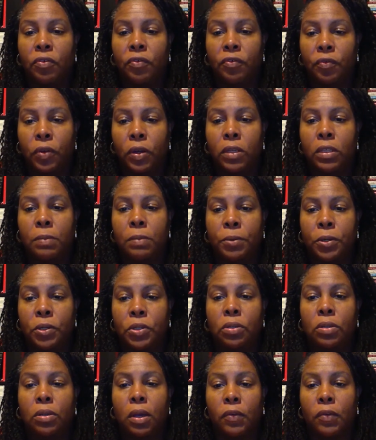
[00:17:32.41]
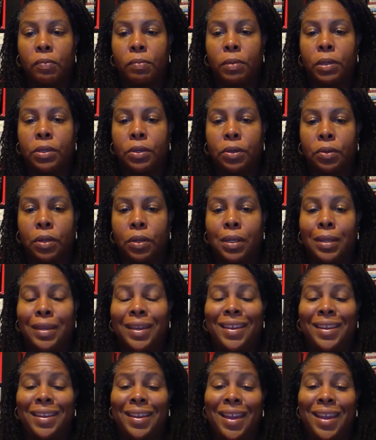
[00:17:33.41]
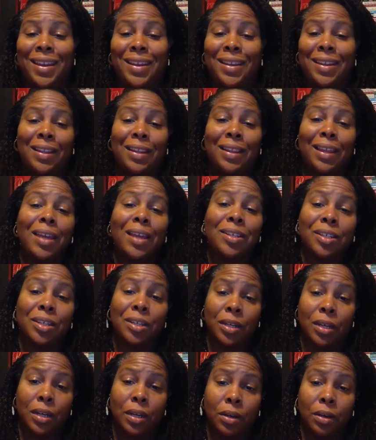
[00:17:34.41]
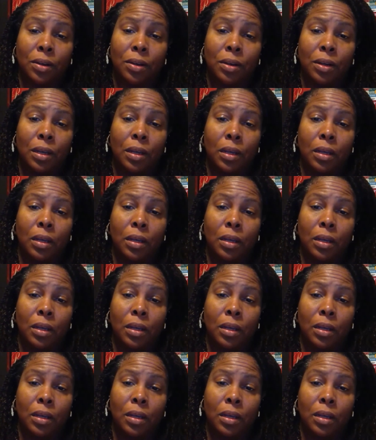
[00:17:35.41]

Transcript: free to put your government unit in an election year,